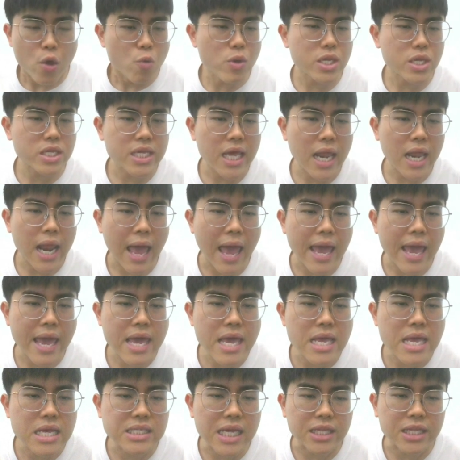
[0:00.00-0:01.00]
we said that
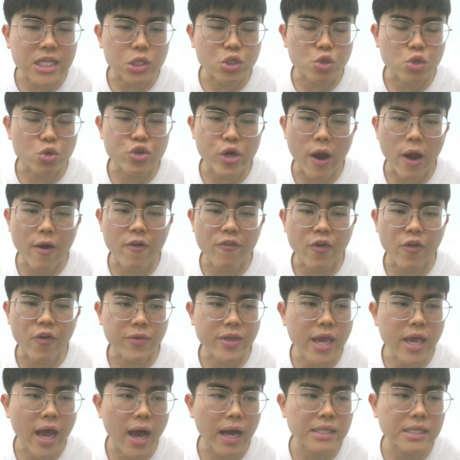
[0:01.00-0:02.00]
A started to travel
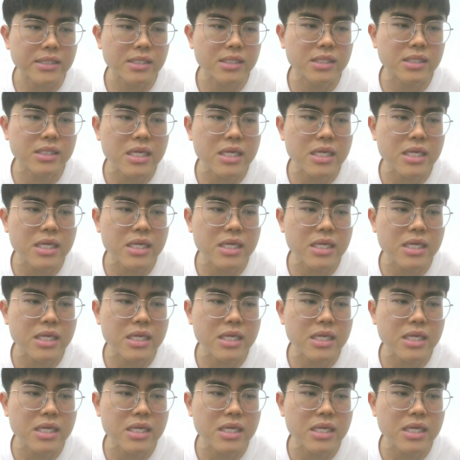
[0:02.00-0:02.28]
from here,